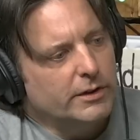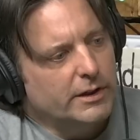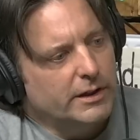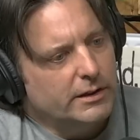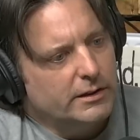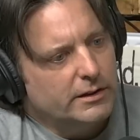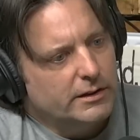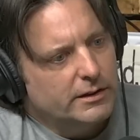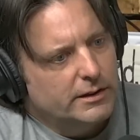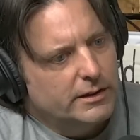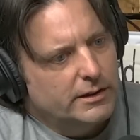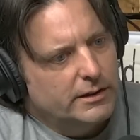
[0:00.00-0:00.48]

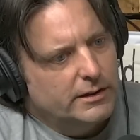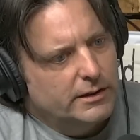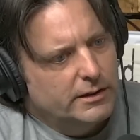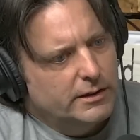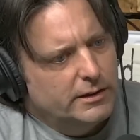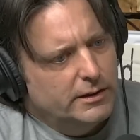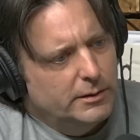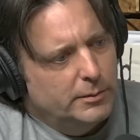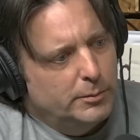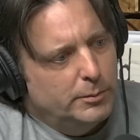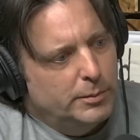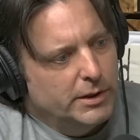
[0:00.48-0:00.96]
like
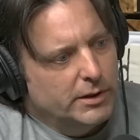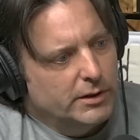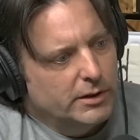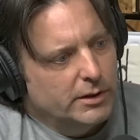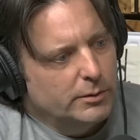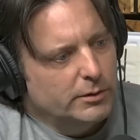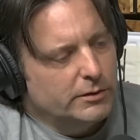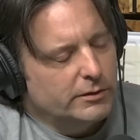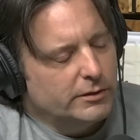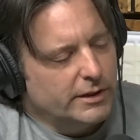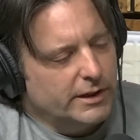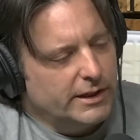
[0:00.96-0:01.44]

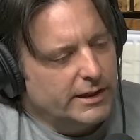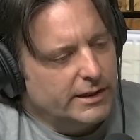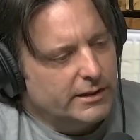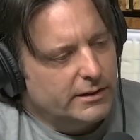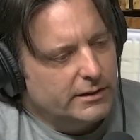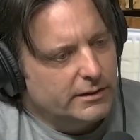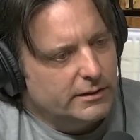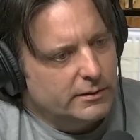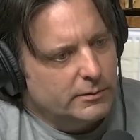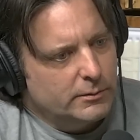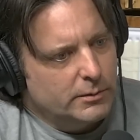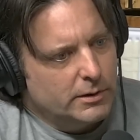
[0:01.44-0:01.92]
Billy was
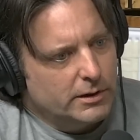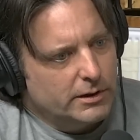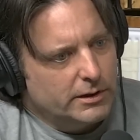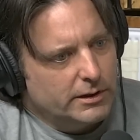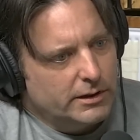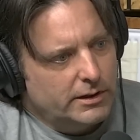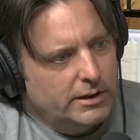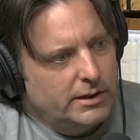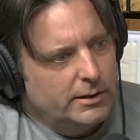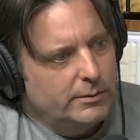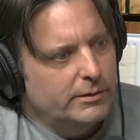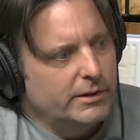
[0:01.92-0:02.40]
like, we're going
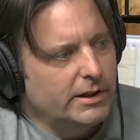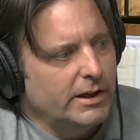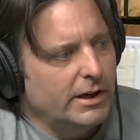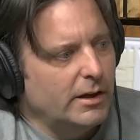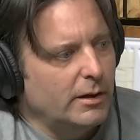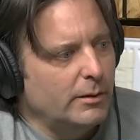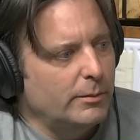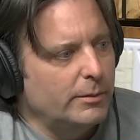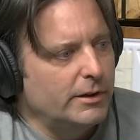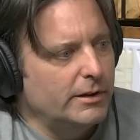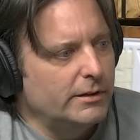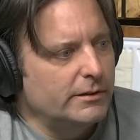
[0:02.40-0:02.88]
to keep
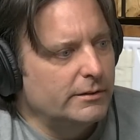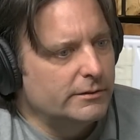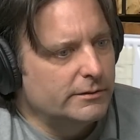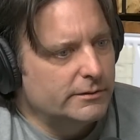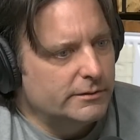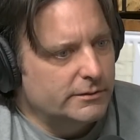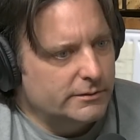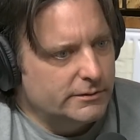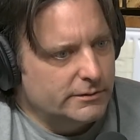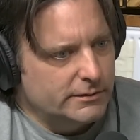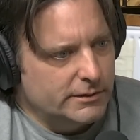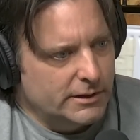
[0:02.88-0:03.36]
Talbot.
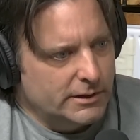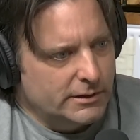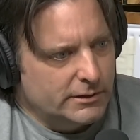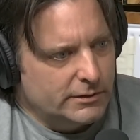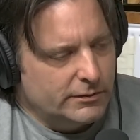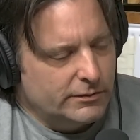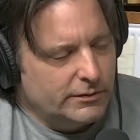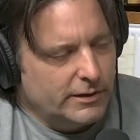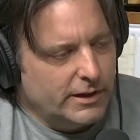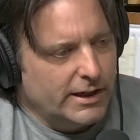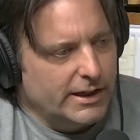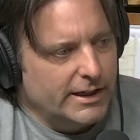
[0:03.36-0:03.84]

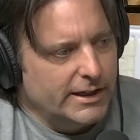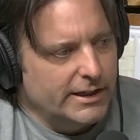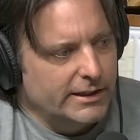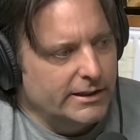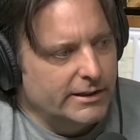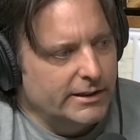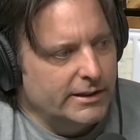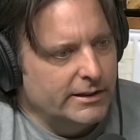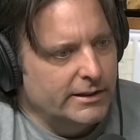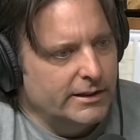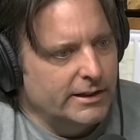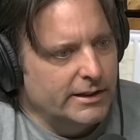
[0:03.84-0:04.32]
It's
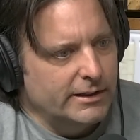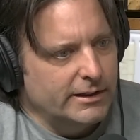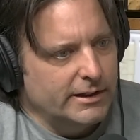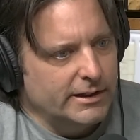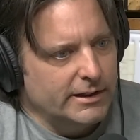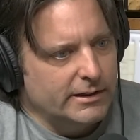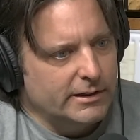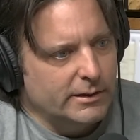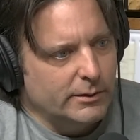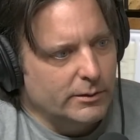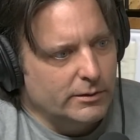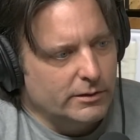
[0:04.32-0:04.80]
fine. And then
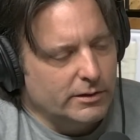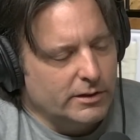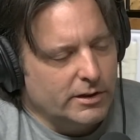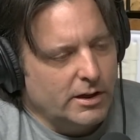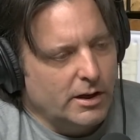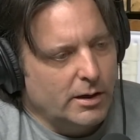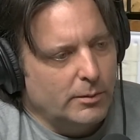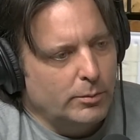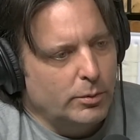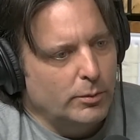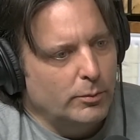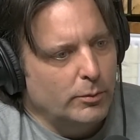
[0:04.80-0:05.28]
like there was a
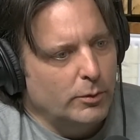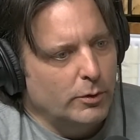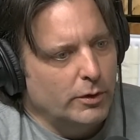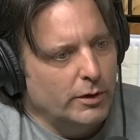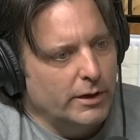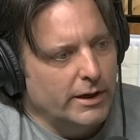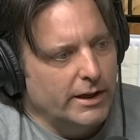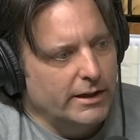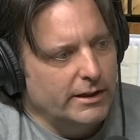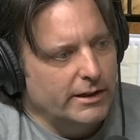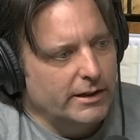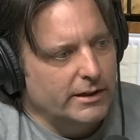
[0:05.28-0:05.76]
couple more
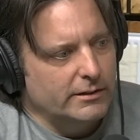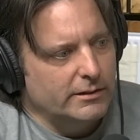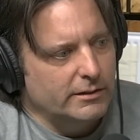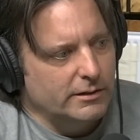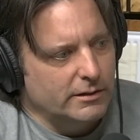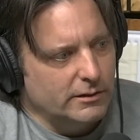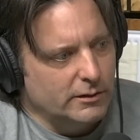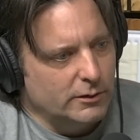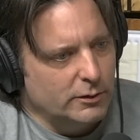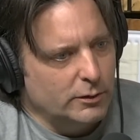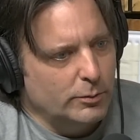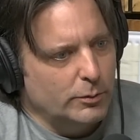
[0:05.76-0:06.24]
headaches
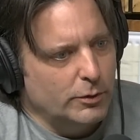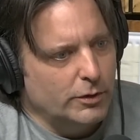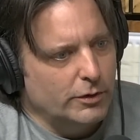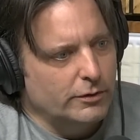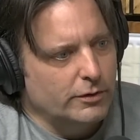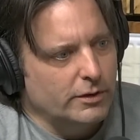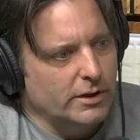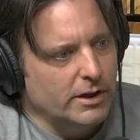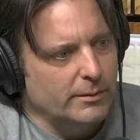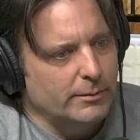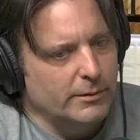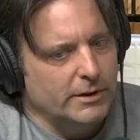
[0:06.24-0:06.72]
and a little more
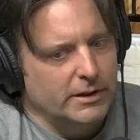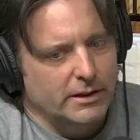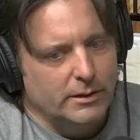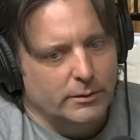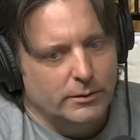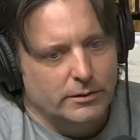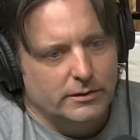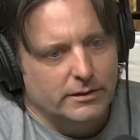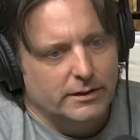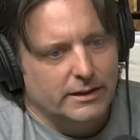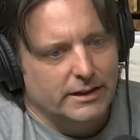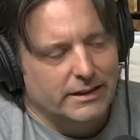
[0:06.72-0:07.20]
drama. And he
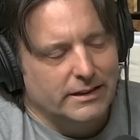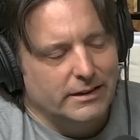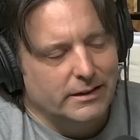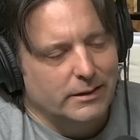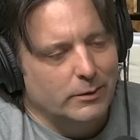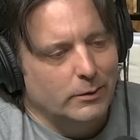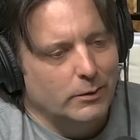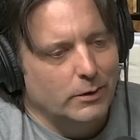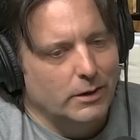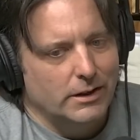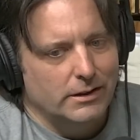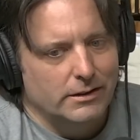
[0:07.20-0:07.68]
was like, you
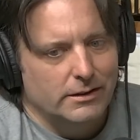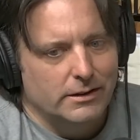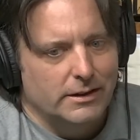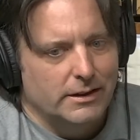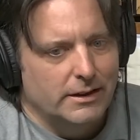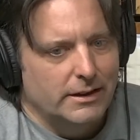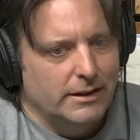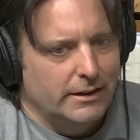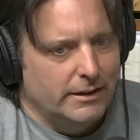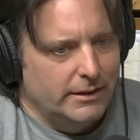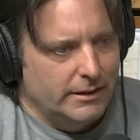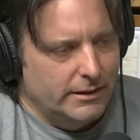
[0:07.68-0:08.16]
know what?
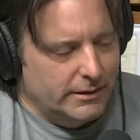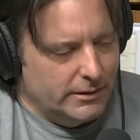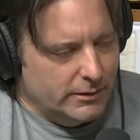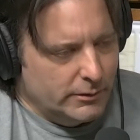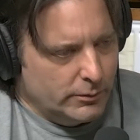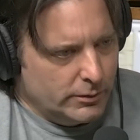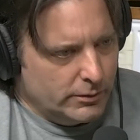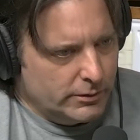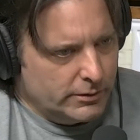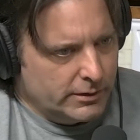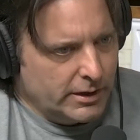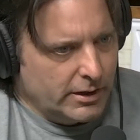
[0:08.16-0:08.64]

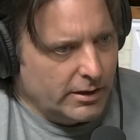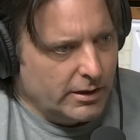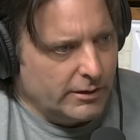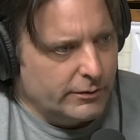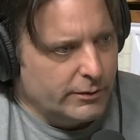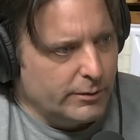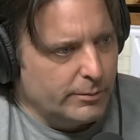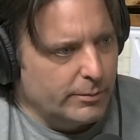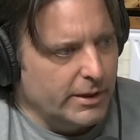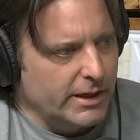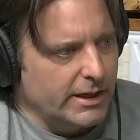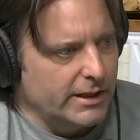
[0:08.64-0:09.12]
Tear
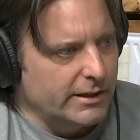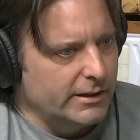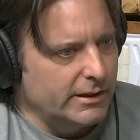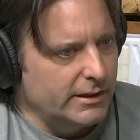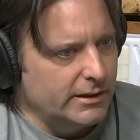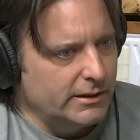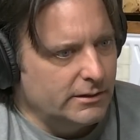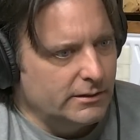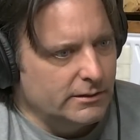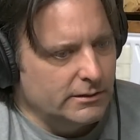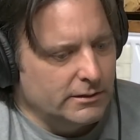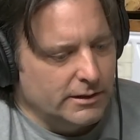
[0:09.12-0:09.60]
off the
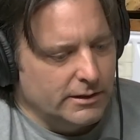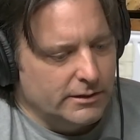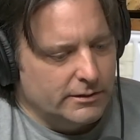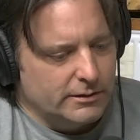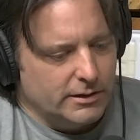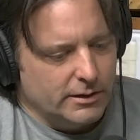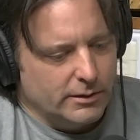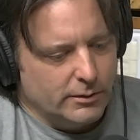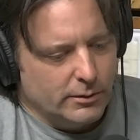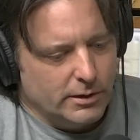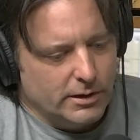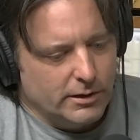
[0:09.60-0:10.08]
Band-Aid. Let's
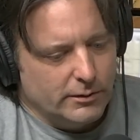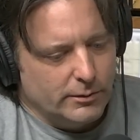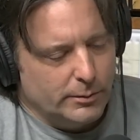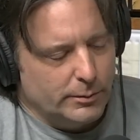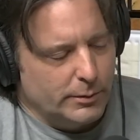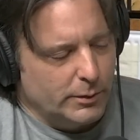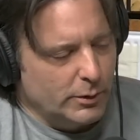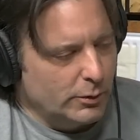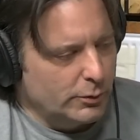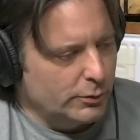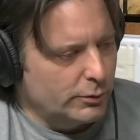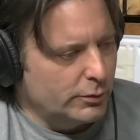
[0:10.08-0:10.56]
get rid of
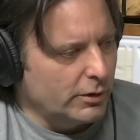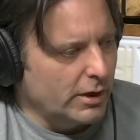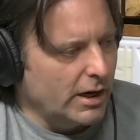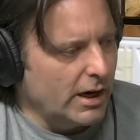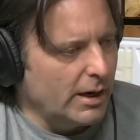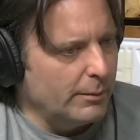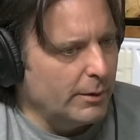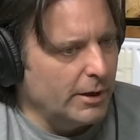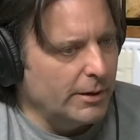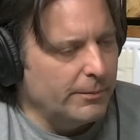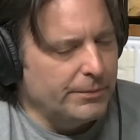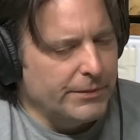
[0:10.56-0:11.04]
him. No
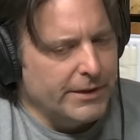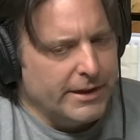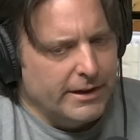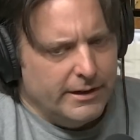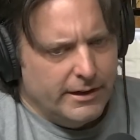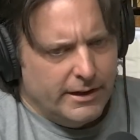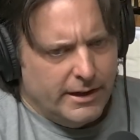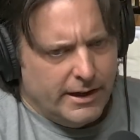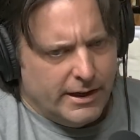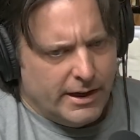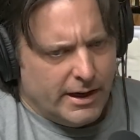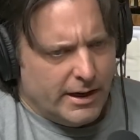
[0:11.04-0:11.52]
drama.
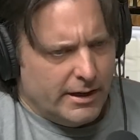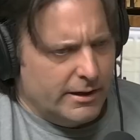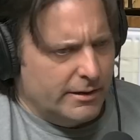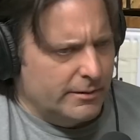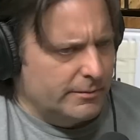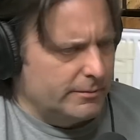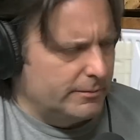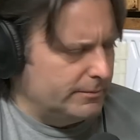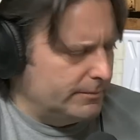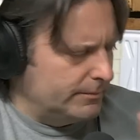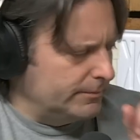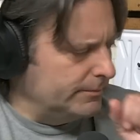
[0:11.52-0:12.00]
And
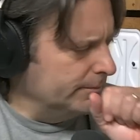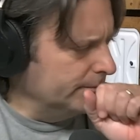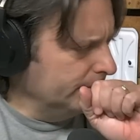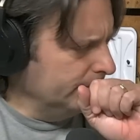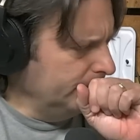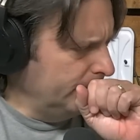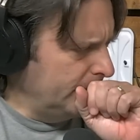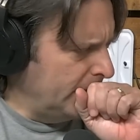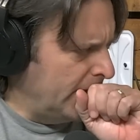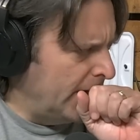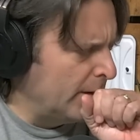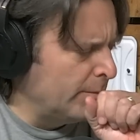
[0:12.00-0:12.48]
I
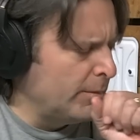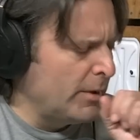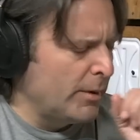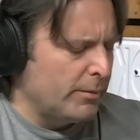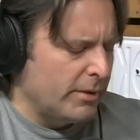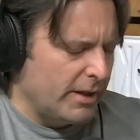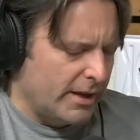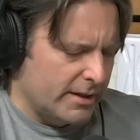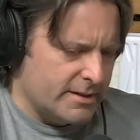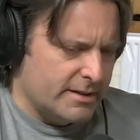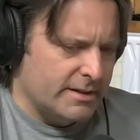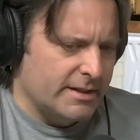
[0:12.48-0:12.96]

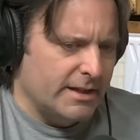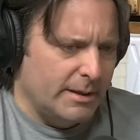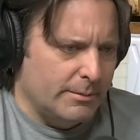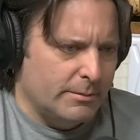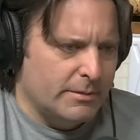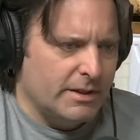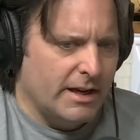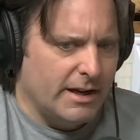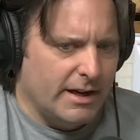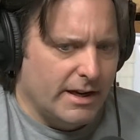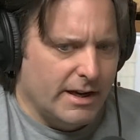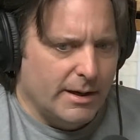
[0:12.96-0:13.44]
remember that
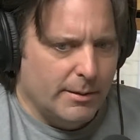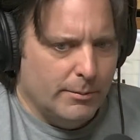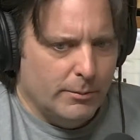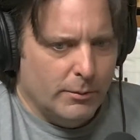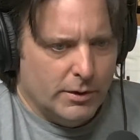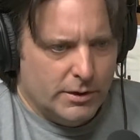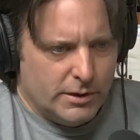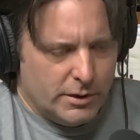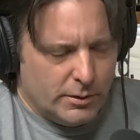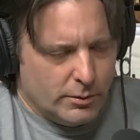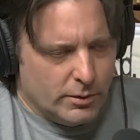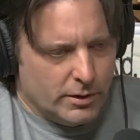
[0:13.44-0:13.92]
same time
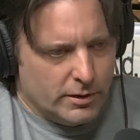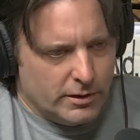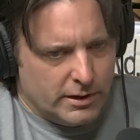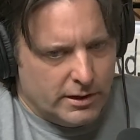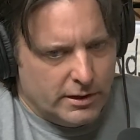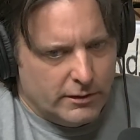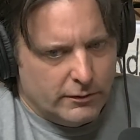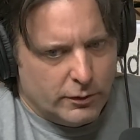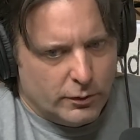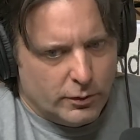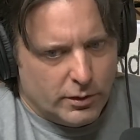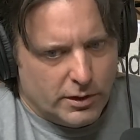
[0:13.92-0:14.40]
when you were
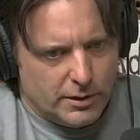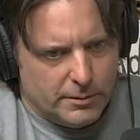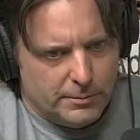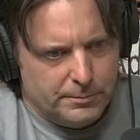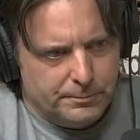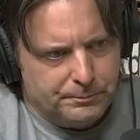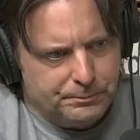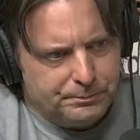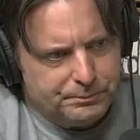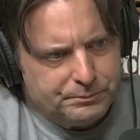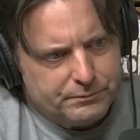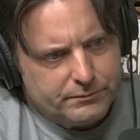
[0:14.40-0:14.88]
interviewing
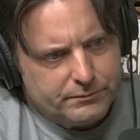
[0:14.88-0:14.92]
him,